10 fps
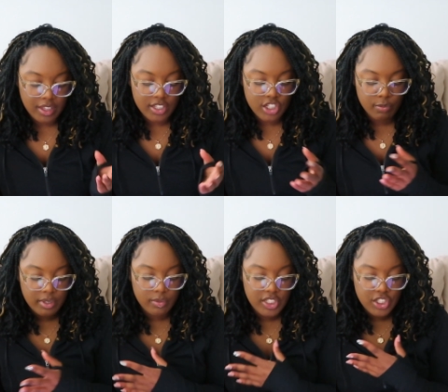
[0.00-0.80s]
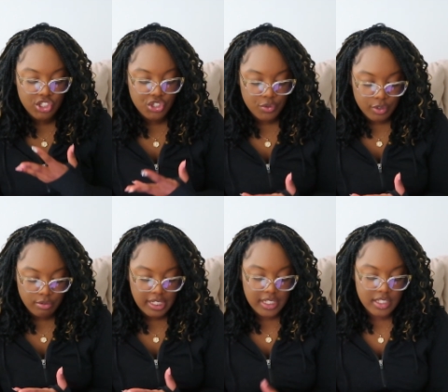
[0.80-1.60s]
The serpent was the
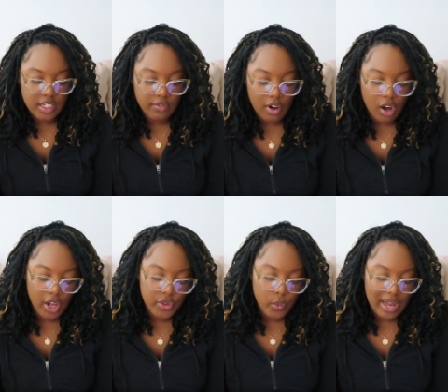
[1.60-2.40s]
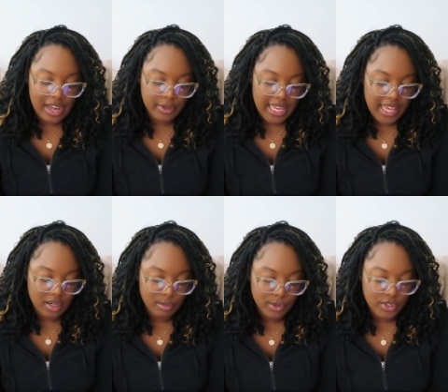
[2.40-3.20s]
shrewdest of all the wild
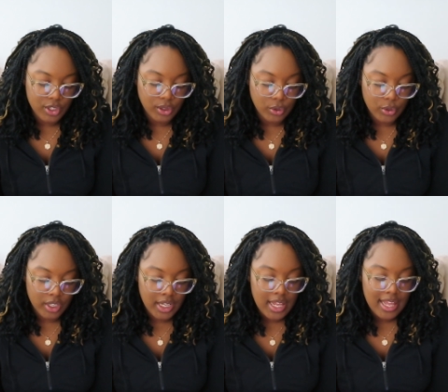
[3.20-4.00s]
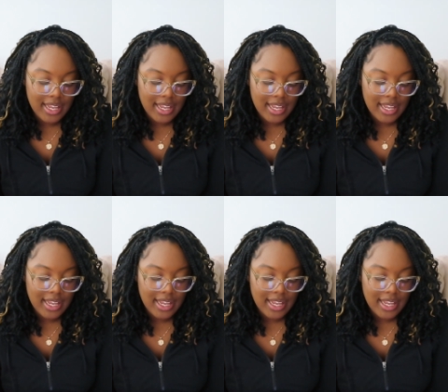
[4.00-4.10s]
animals the Lord